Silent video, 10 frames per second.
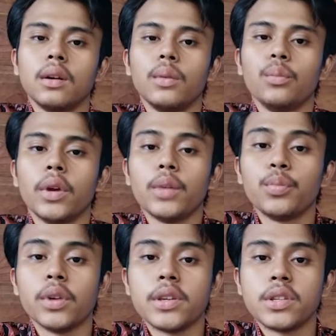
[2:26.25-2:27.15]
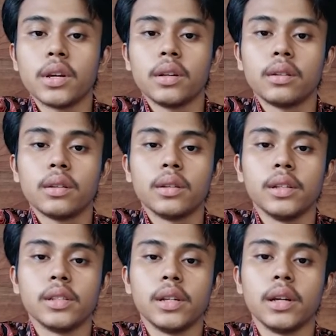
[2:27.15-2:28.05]
Manipulation
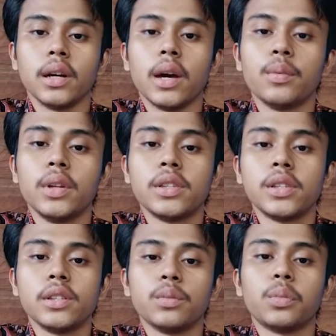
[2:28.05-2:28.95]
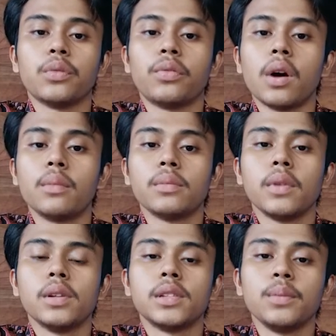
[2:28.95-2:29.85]
is the ability to
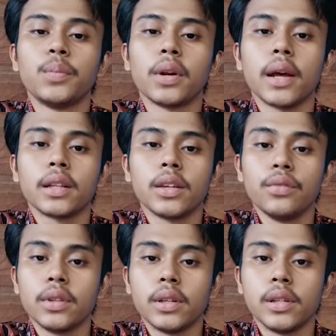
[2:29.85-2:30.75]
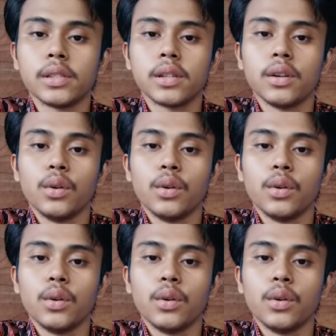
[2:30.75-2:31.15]
perform simple activities